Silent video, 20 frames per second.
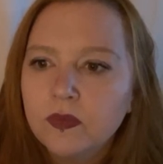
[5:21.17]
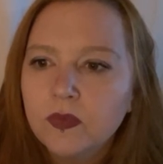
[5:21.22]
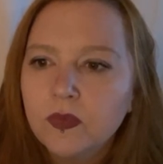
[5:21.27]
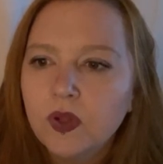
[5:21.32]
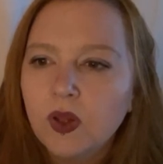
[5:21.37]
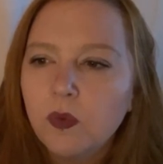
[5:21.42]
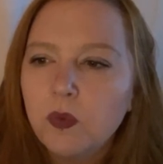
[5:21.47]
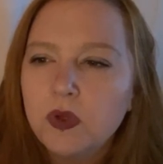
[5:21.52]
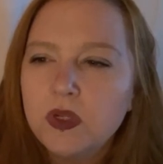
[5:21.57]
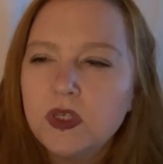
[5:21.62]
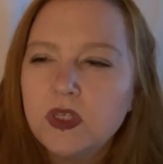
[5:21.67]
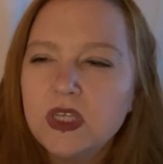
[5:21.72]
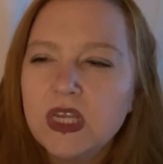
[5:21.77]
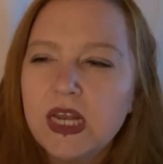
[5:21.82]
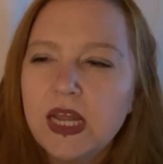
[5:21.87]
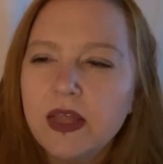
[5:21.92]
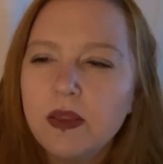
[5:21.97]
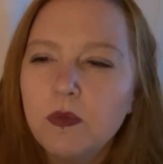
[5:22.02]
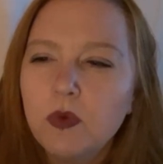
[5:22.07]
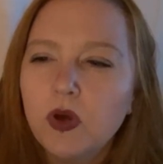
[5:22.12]
I want you to
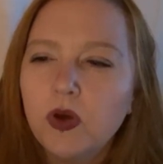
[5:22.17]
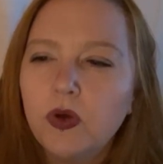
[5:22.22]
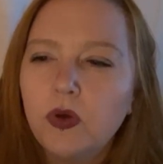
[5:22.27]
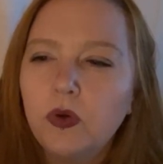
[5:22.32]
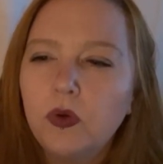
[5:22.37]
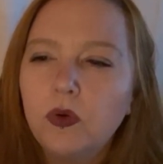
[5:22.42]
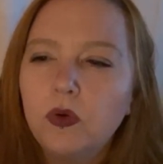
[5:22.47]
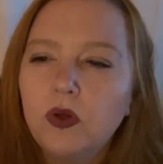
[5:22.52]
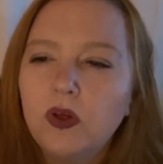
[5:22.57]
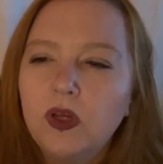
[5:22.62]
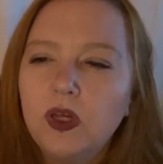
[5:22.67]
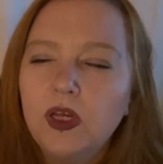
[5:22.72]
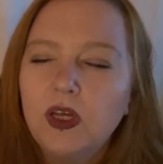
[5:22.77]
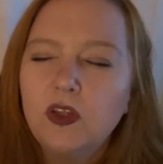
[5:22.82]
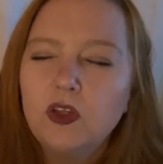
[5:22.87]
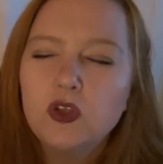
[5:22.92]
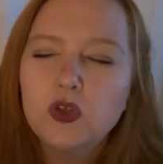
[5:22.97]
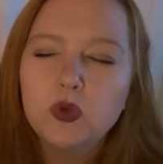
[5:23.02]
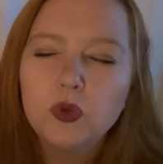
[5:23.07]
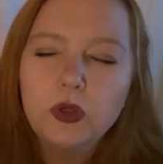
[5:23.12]
let them go
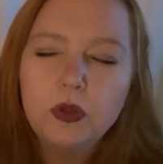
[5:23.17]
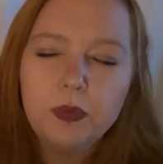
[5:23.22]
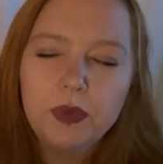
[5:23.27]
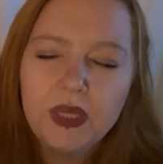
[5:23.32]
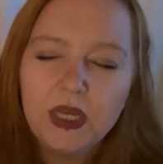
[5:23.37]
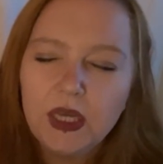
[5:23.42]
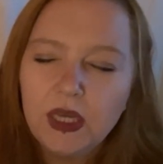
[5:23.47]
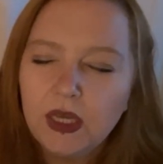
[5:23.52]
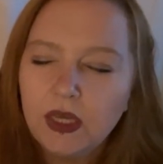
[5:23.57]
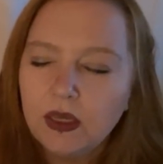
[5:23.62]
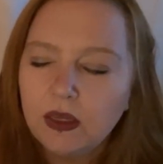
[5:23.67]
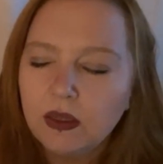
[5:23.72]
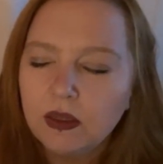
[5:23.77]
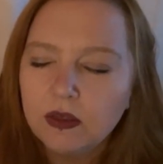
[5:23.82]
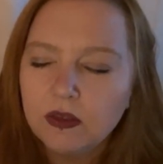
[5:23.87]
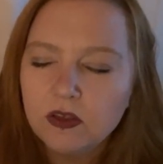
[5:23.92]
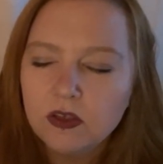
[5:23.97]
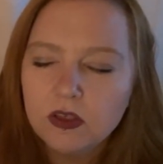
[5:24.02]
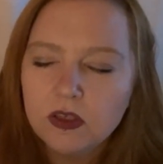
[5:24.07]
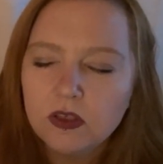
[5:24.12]
droopy
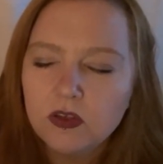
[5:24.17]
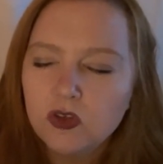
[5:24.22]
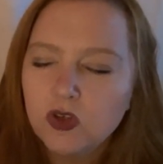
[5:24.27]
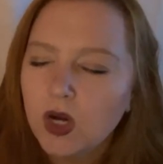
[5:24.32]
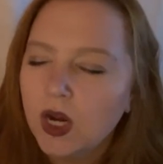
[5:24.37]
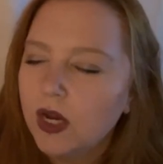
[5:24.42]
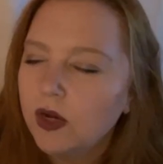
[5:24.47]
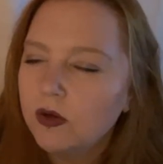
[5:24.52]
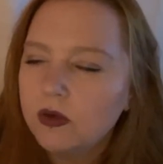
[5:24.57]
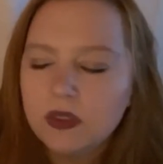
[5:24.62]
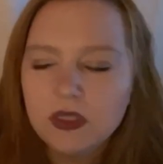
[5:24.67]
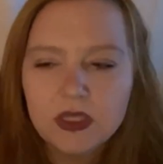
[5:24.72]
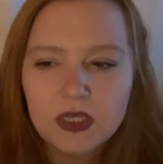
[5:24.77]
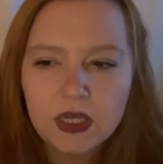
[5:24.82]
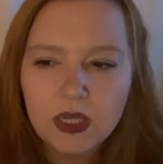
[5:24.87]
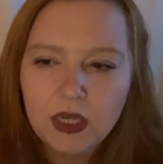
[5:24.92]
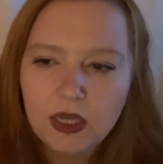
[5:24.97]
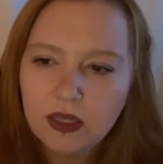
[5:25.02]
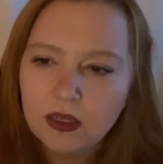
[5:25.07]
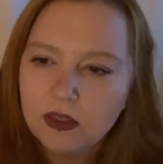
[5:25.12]
and
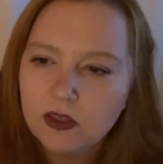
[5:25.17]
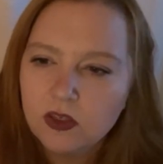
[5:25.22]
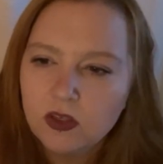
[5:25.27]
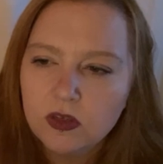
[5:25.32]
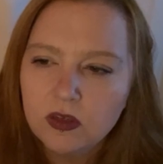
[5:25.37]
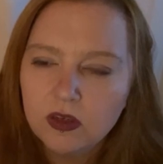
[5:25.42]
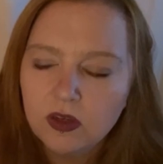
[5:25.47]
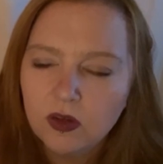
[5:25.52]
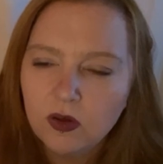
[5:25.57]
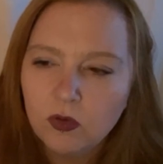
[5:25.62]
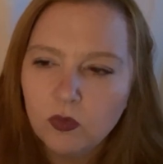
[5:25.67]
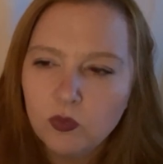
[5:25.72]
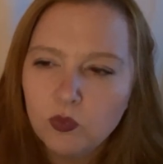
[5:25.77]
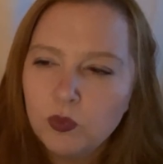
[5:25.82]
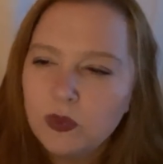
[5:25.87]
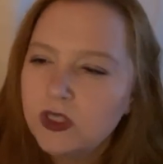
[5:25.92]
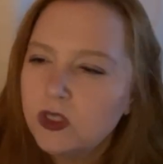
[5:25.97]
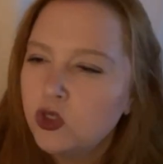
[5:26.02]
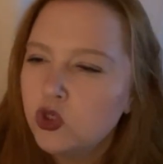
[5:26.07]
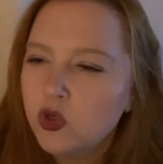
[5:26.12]
drowsy
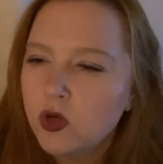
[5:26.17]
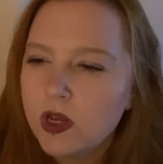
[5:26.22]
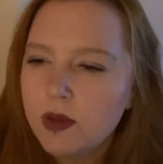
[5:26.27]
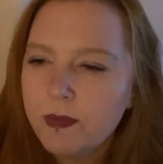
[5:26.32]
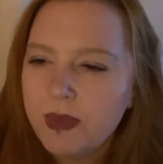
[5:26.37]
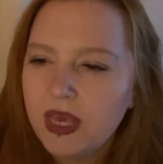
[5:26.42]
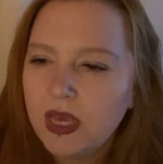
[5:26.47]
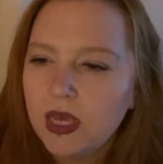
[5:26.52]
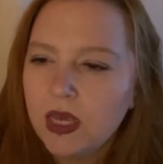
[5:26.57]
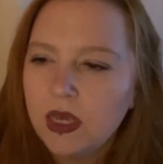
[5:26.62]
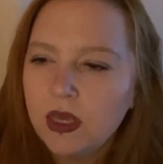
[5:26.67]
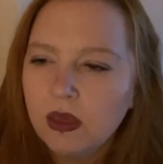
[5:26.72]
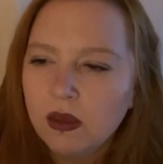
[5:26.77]
and dreamy.